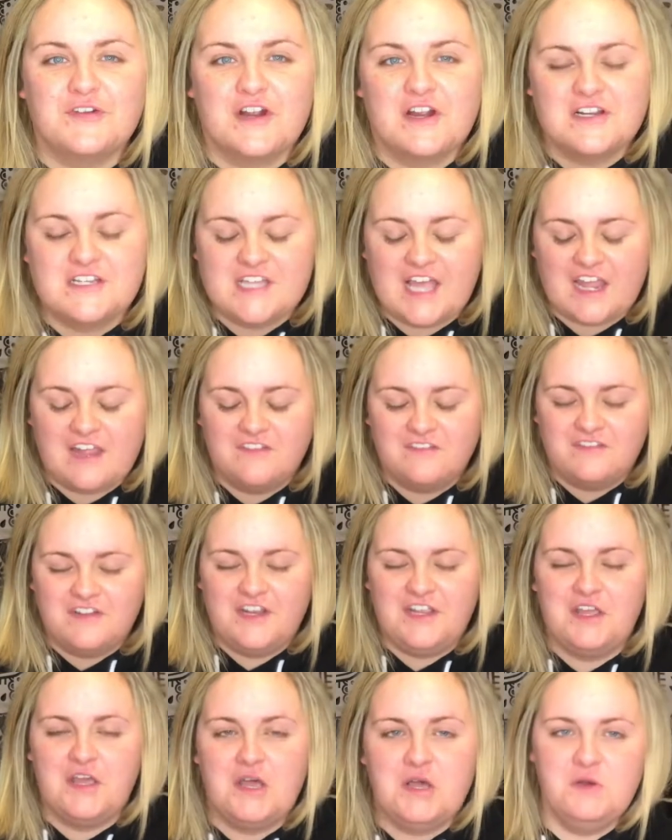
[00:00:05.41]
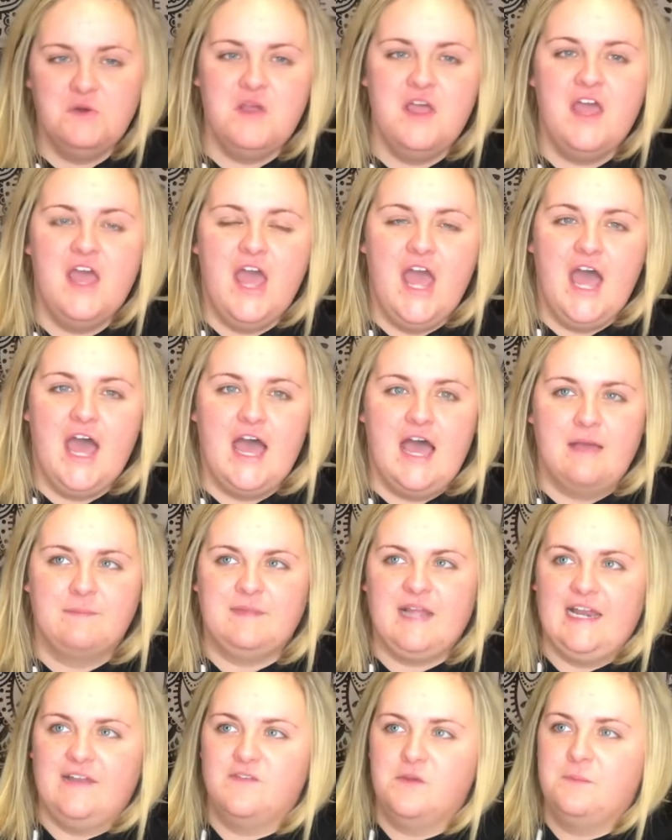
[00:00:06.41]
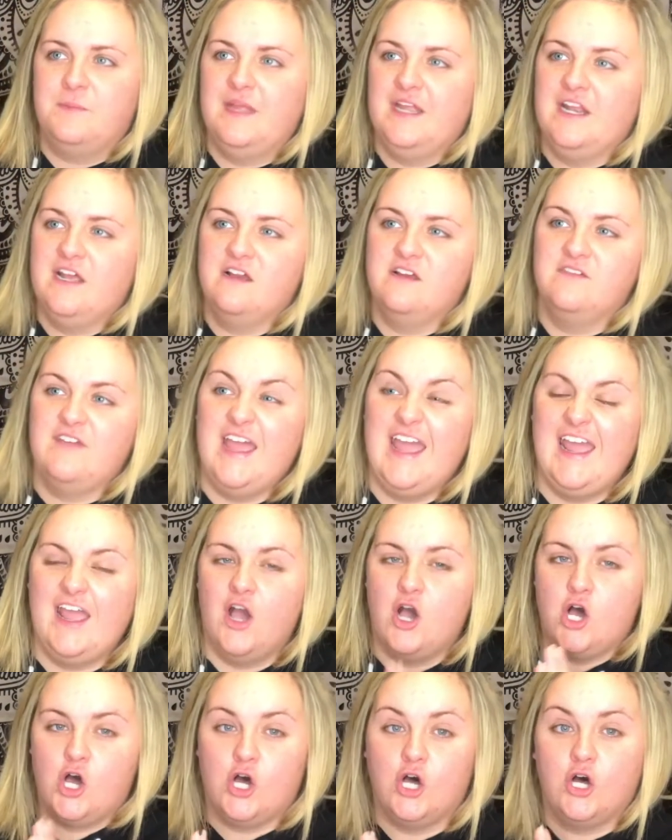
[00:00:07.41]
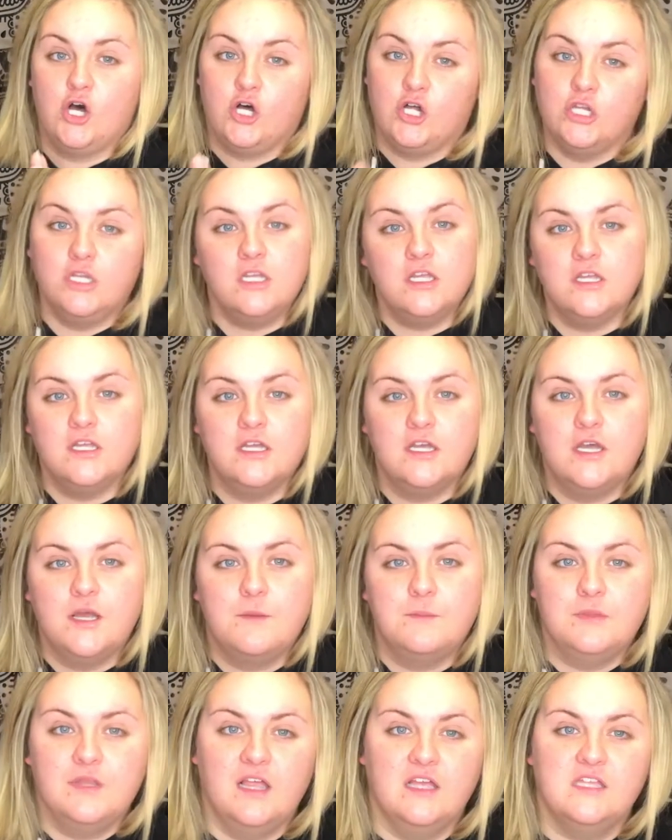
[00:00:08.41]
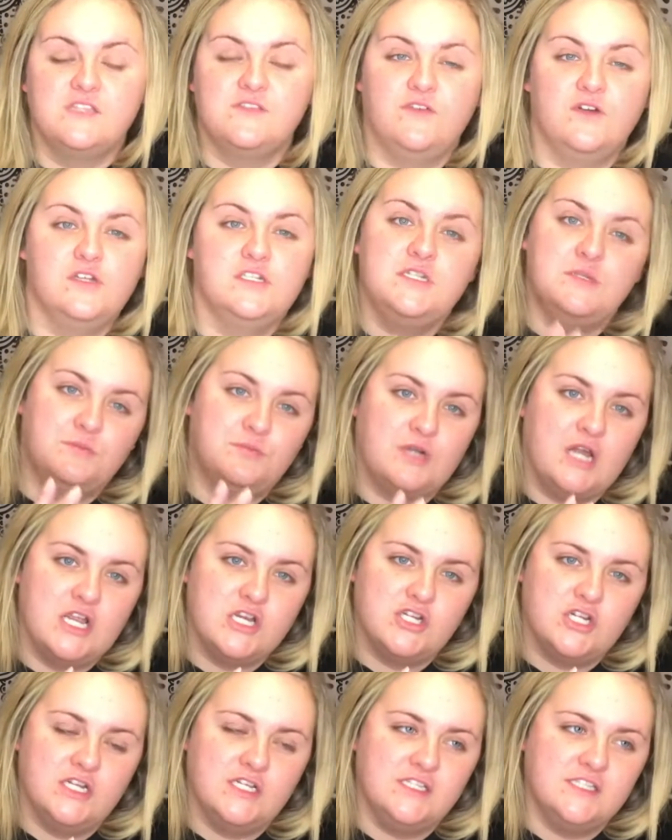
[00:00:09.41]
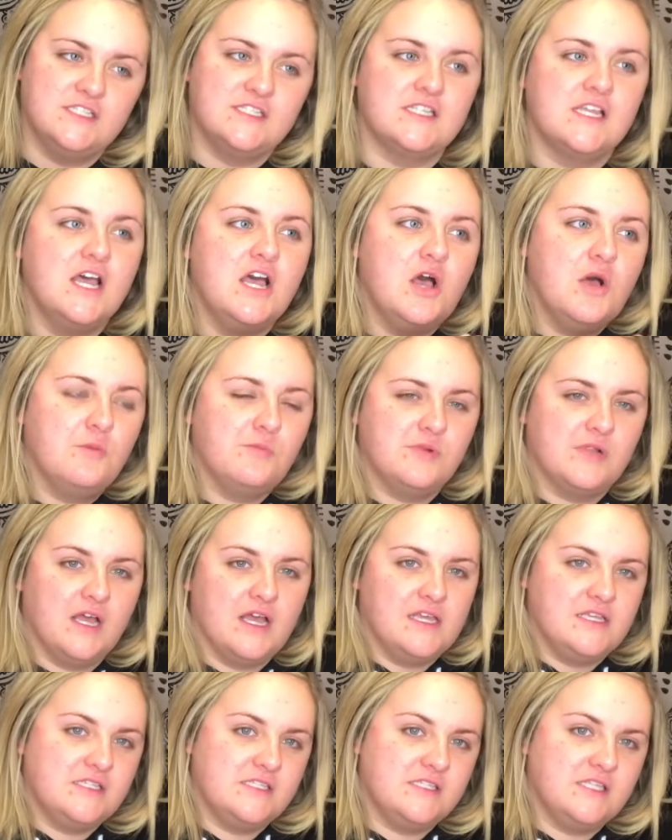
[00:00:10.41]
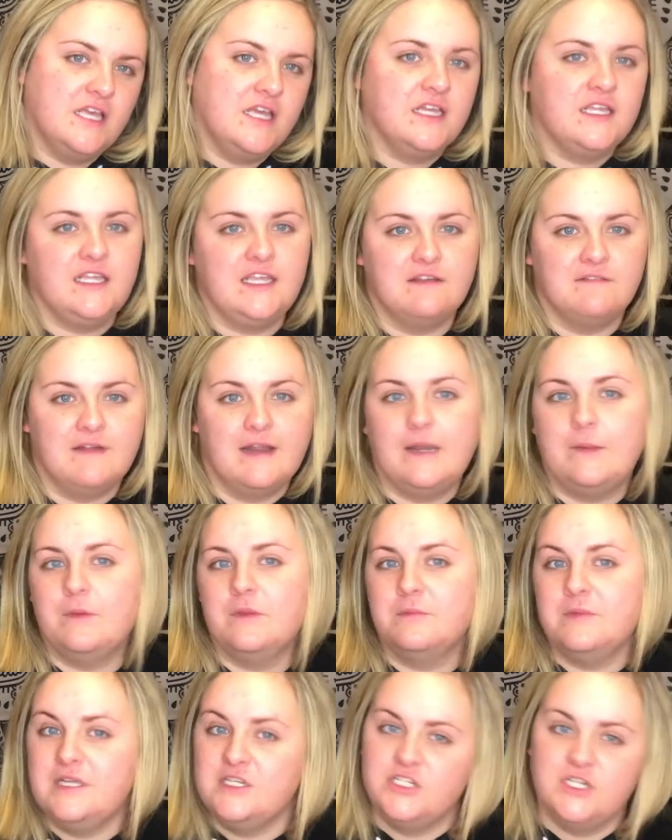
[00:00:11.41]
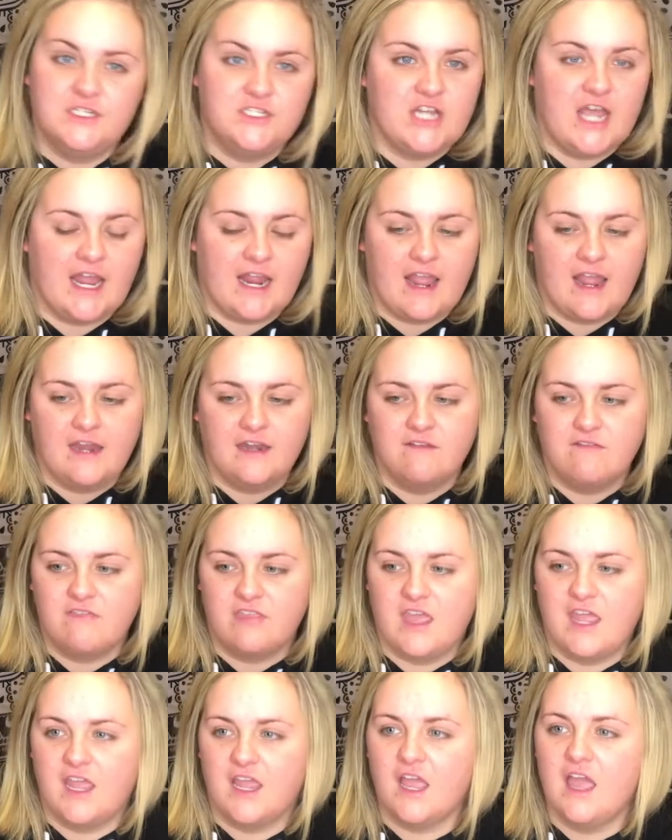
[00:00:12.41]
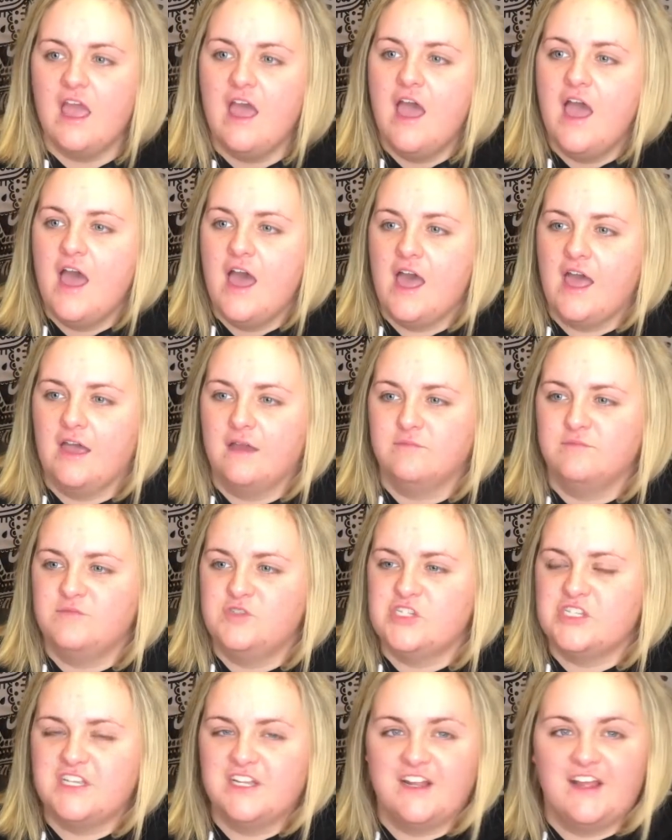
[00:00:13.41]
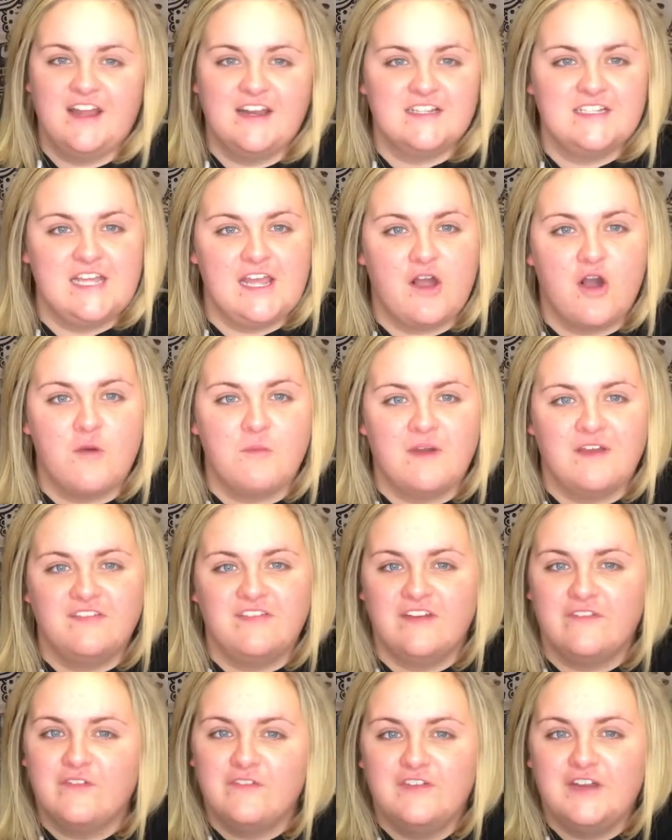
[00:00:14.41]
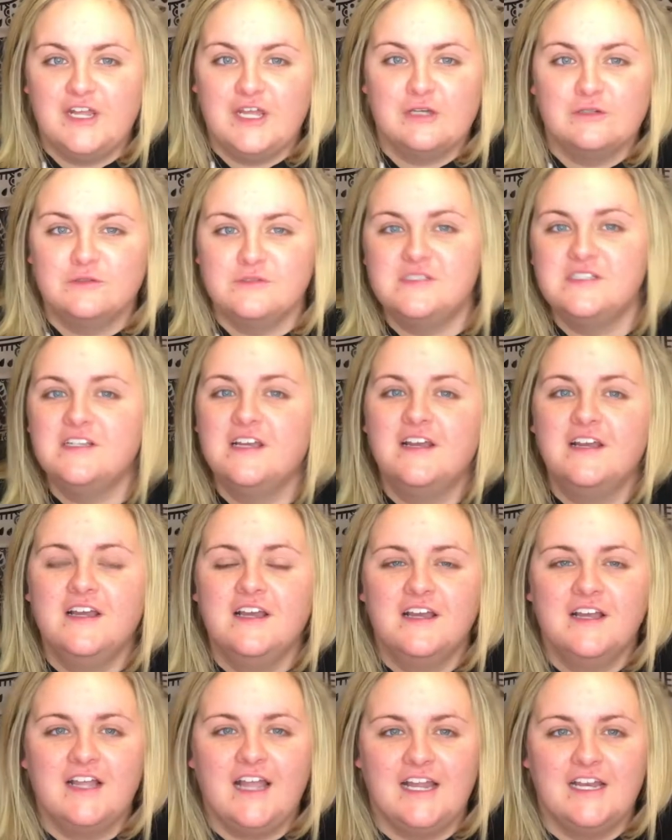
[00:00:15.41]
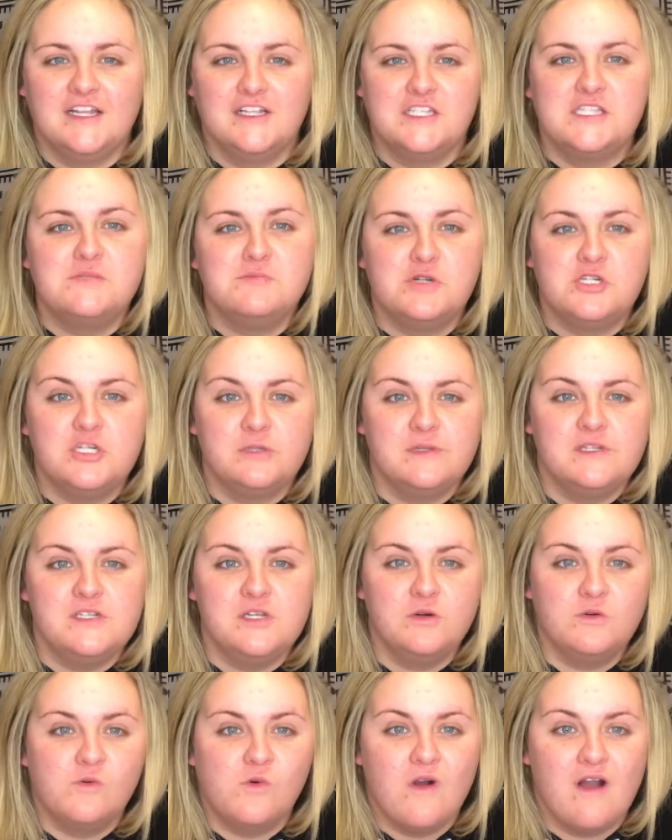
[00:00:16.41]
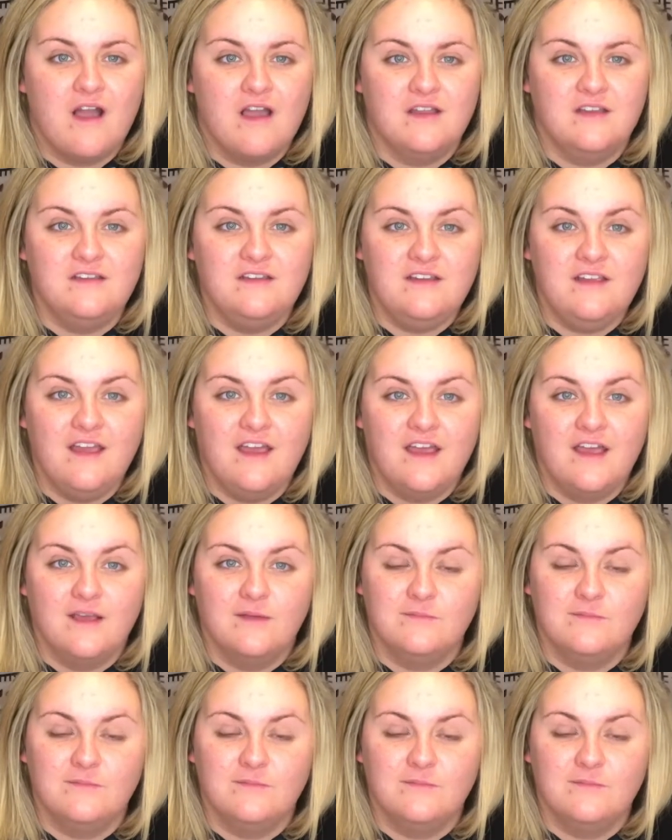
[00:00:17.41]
for our second video. Kind of a bit of a haul, plus first impressions, plus get ready with me chit chat kind of thing. Just gonna kind of take all my favorite videos, kind of smush them into one